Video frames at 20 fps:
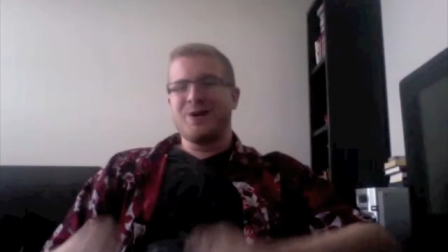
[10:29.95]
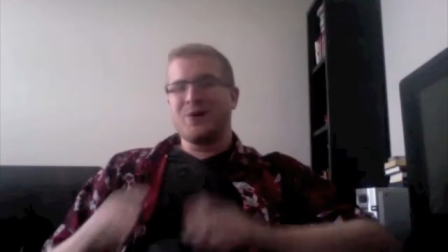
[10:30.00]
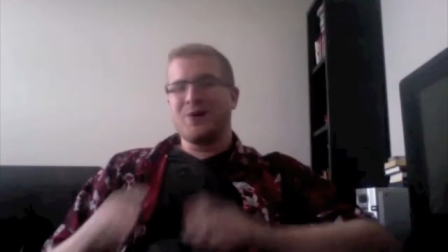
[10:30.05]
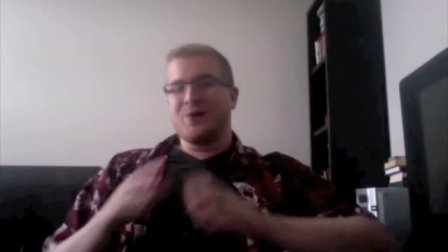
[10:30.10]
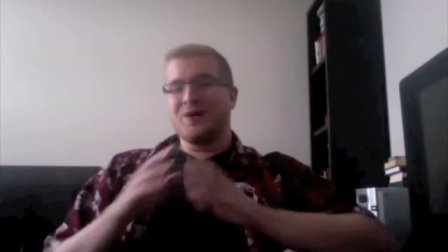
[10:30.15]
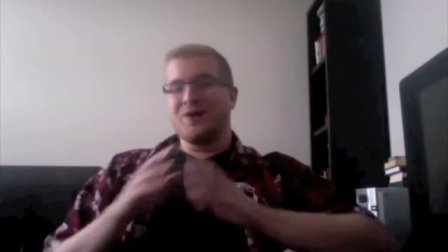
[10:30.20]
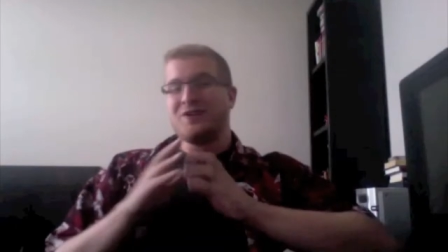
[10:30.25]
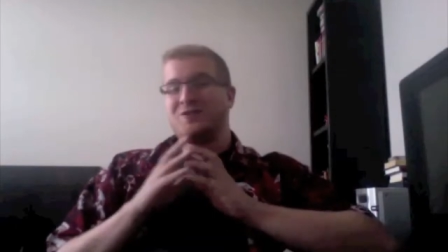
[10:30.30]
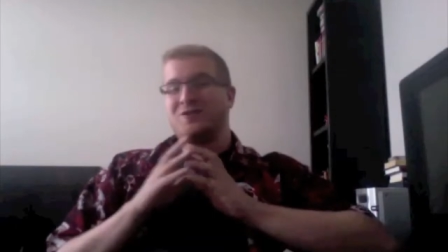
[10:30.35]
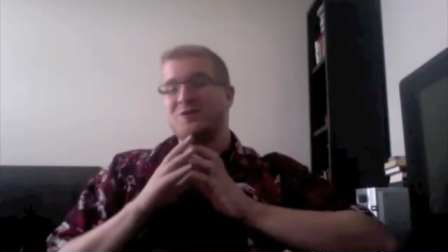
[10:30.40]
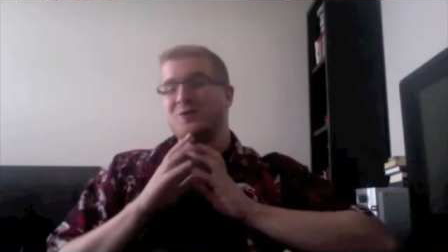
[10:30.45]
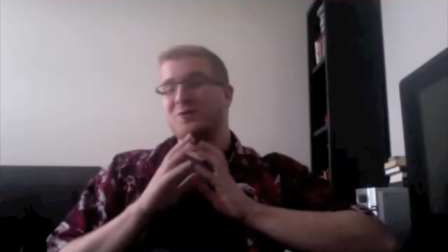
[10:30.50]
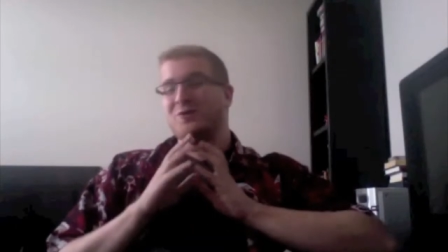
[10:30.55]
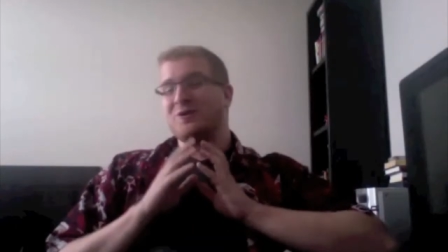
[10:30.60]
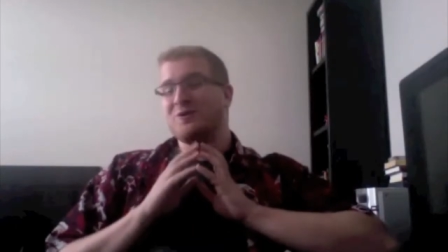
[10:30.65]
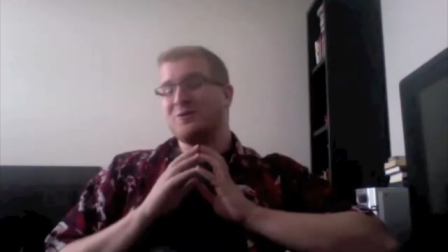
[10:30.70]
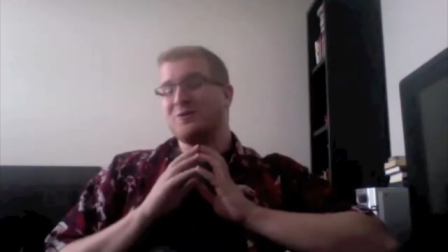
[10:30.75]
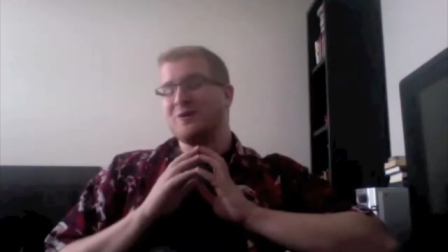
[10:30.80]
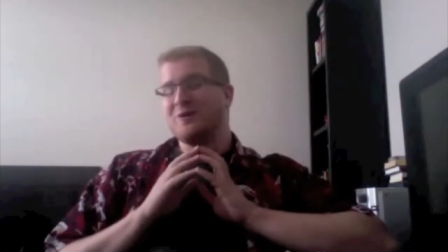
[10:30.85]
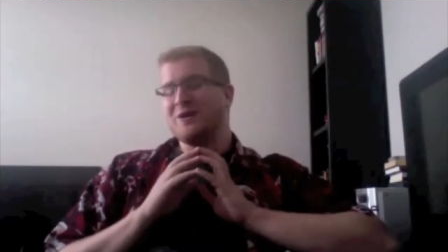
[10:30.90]
which
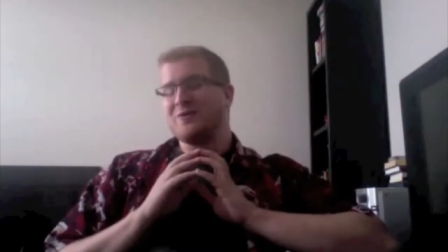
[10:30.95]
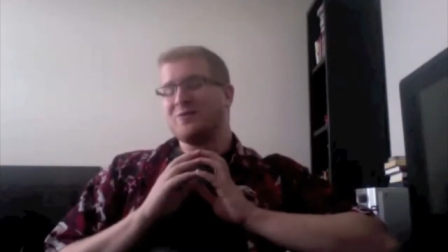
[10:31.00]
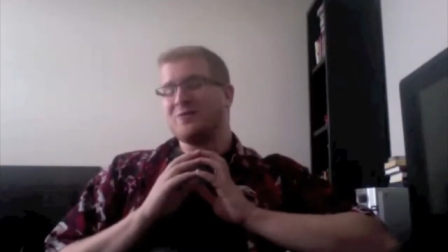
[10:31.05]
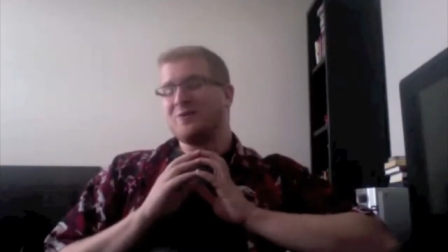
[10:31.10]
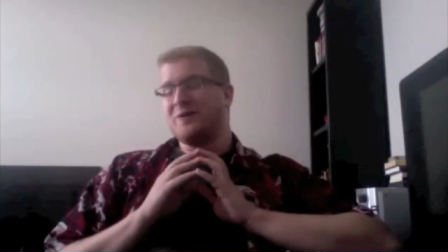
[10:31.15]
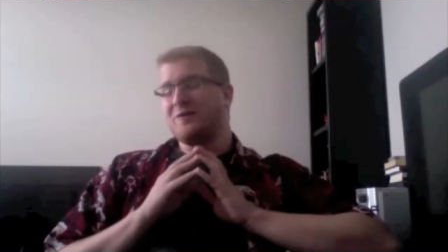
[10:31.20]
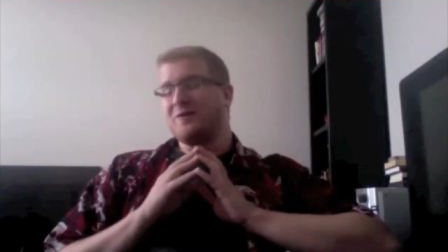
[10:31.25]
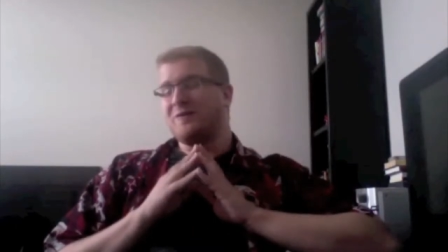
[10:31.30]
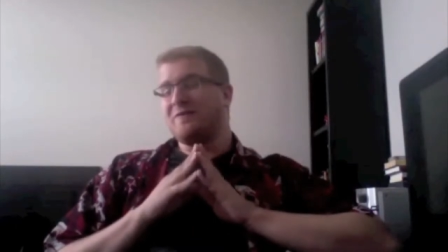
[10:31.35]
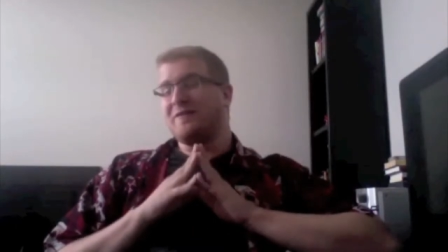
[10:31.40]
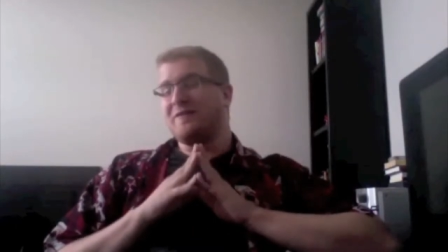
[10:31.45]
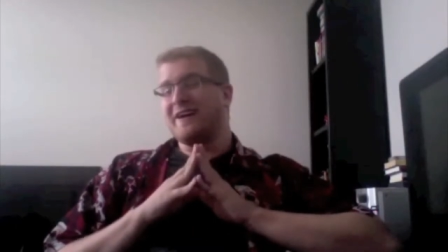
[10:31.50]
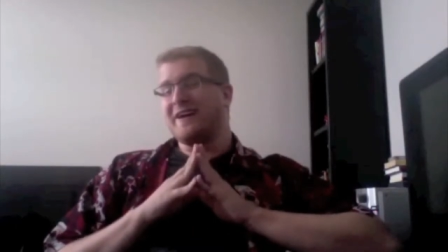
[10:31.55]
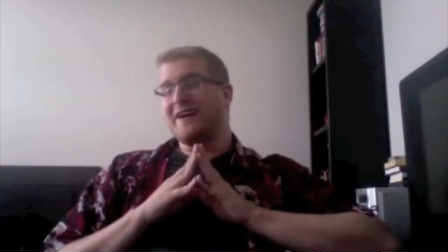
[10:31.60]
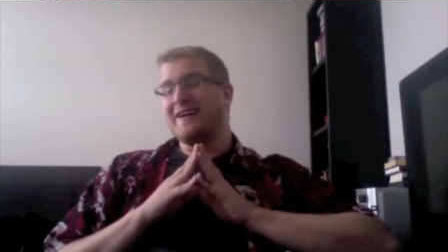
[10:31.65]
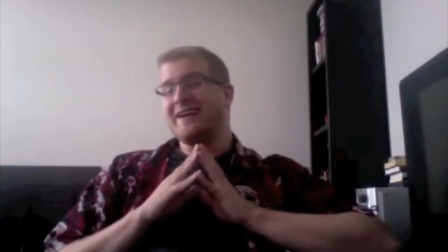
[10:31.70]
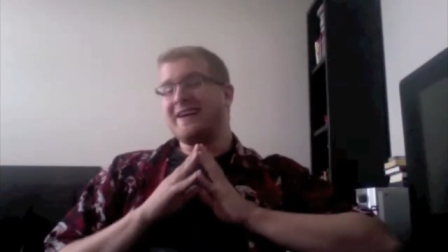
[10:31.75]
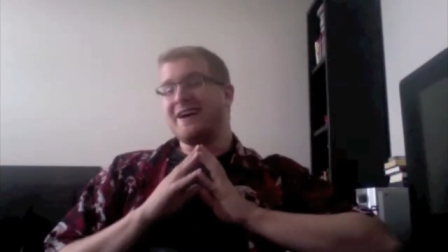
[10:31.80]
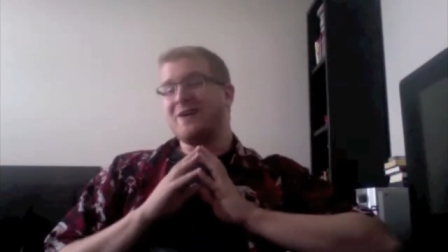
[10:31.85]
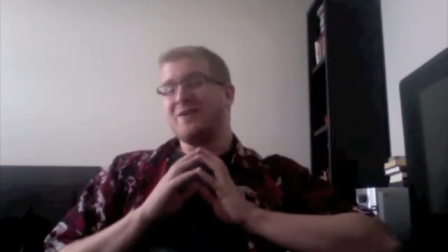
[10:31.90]
we will
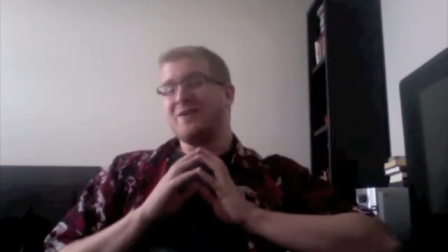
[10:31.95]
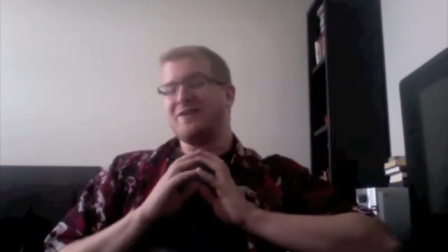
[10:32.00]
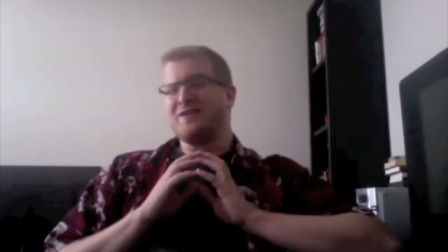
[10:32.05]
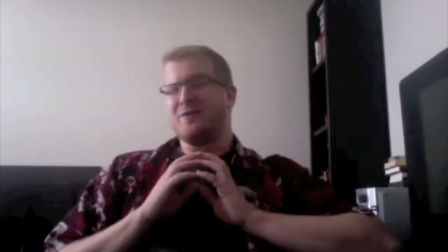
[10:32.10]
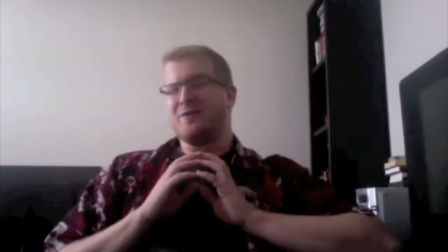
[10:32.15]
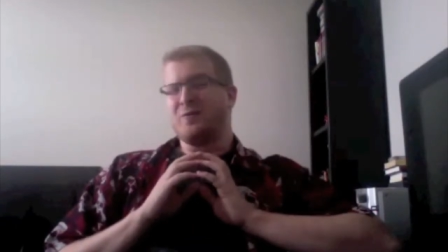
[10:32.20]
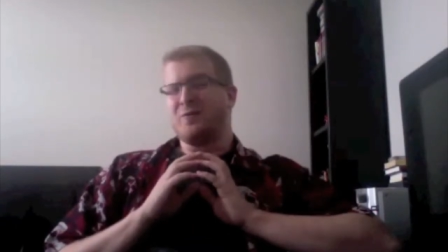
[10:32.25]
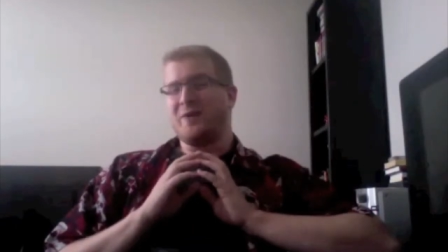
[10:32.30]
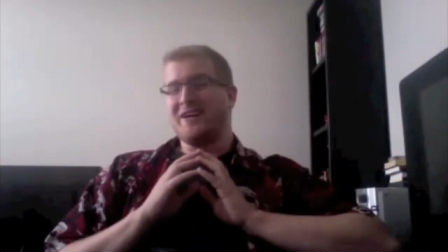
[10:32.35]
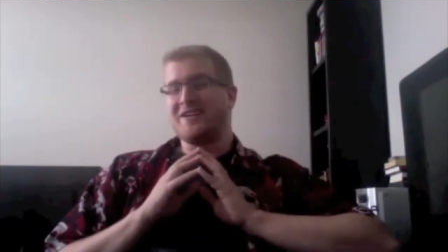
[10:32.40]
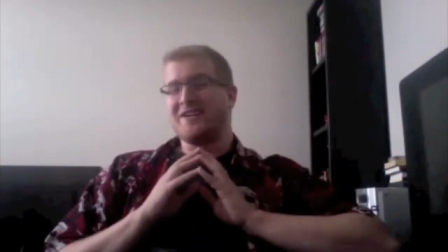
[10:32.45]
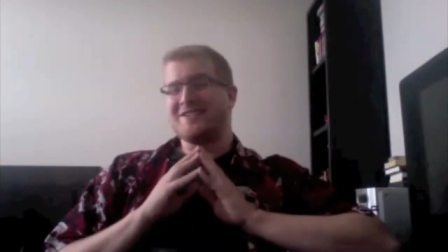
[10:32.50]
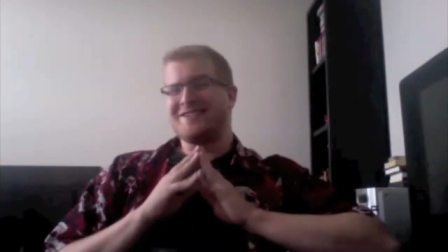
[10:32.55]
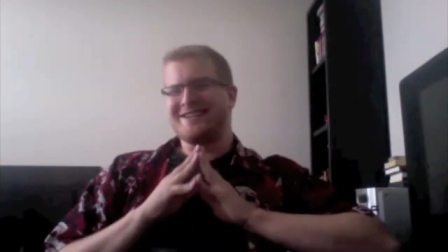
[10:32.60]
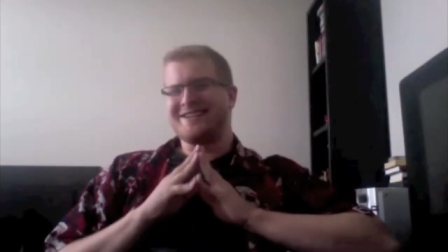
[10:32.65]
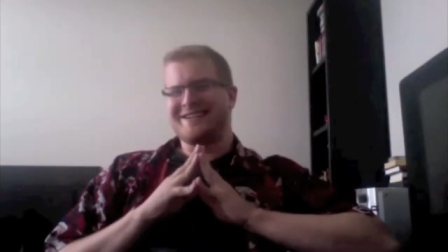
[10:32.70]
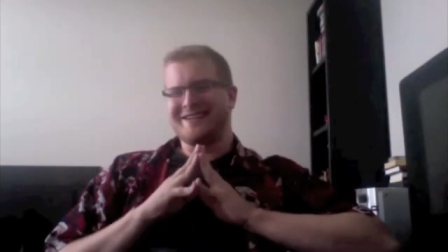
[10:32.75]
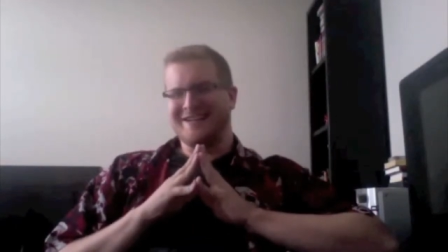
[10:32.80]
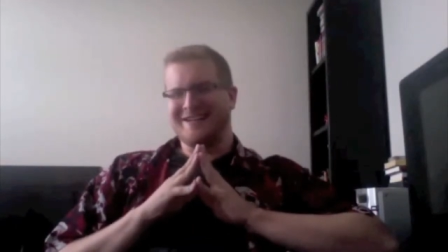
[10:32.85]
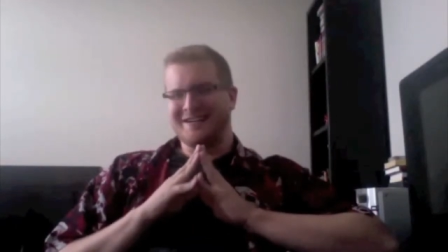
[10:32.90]
find out in the weeks
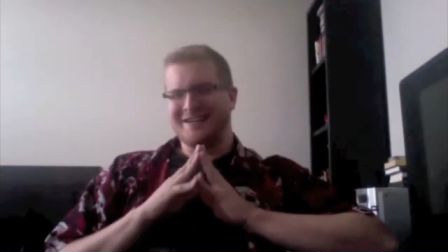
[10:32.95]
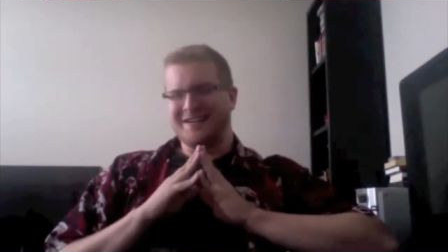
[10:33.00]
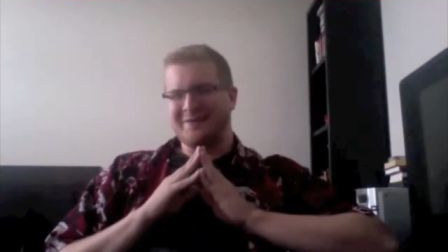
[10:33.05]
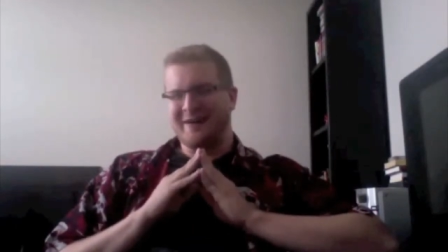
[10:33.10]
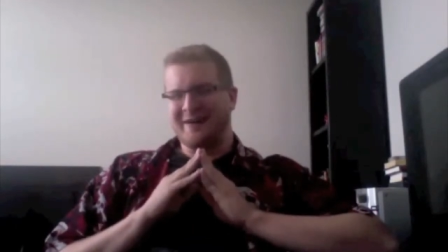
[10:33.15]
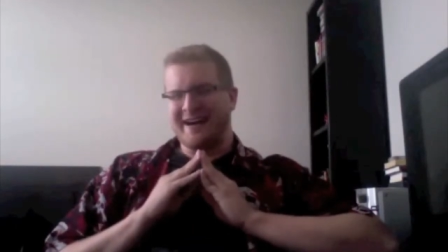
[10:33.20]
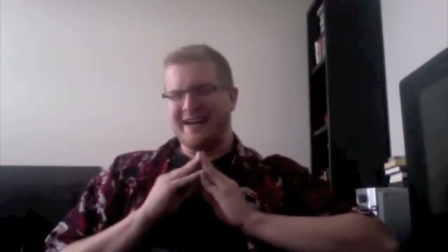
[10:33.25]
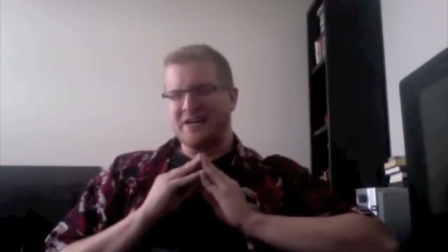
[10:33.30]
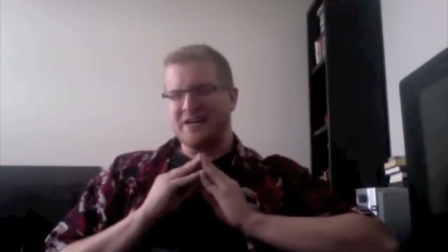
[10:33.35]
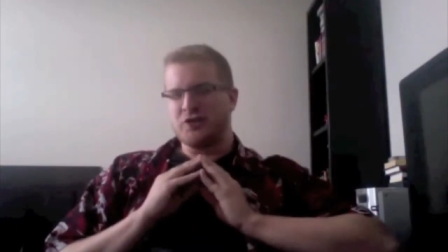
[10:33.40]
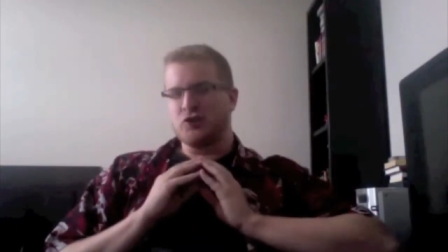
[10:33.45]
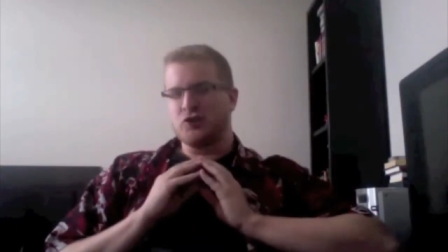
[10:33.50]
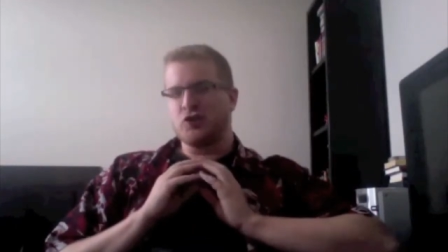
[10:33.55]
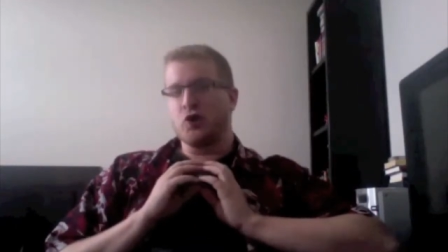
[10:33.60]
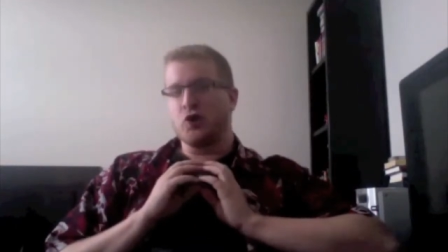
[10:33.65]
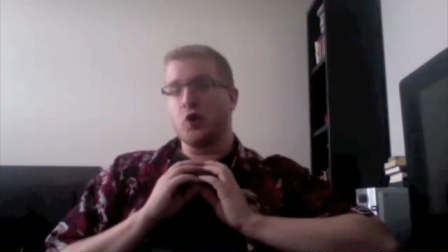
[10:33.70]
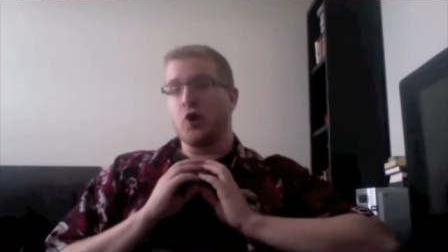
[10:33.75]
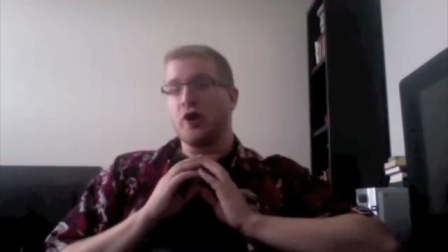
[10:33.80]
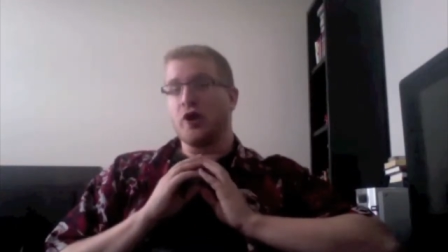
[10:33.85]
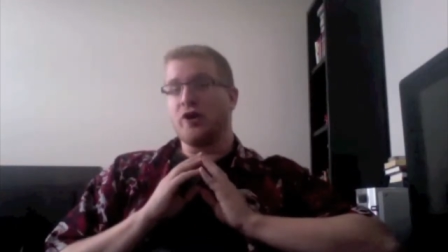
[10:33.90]
to come, I
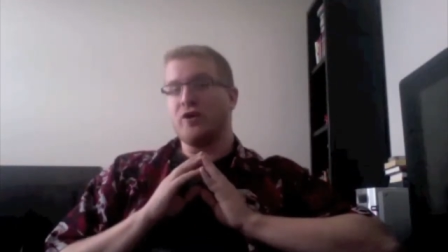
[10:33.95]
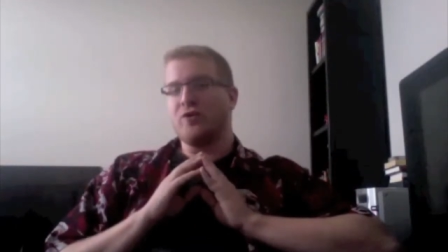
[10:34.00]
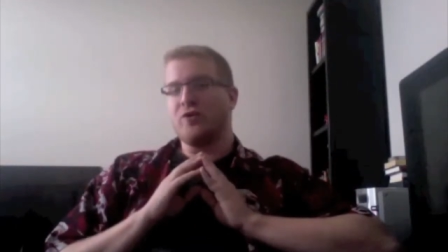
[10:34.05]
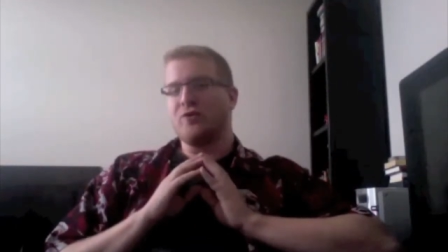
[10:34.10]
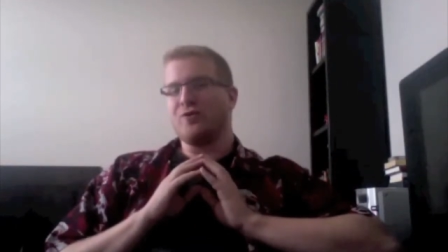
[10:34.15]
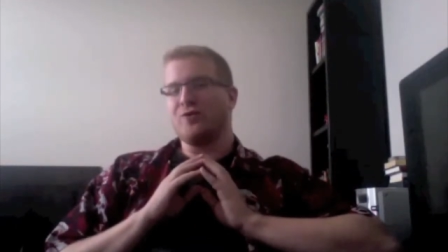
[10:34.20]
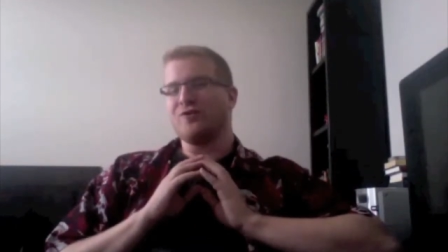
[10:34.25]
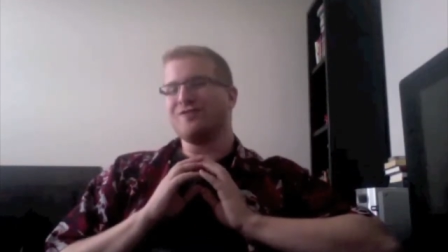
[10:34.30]
assure you.